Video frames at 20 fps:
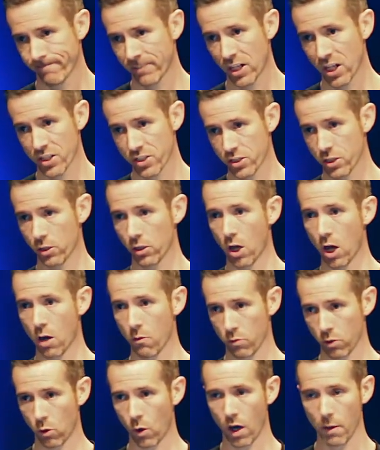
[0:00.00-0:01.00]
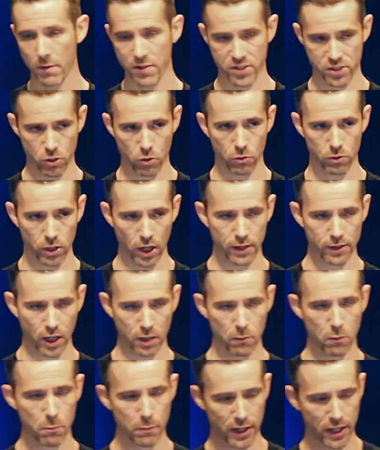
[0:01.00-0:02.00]
because the law requirements. Don't not
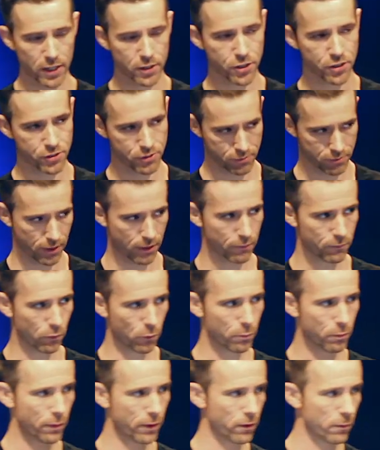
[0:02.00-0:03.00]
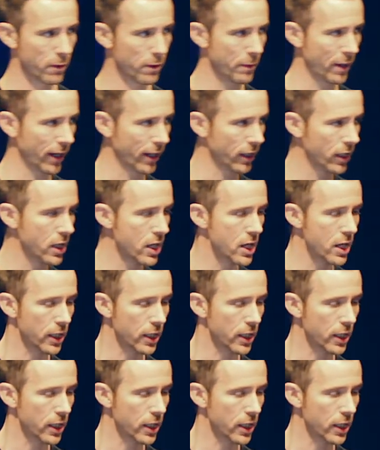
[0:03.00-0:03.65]
talk about me, just nobody panic.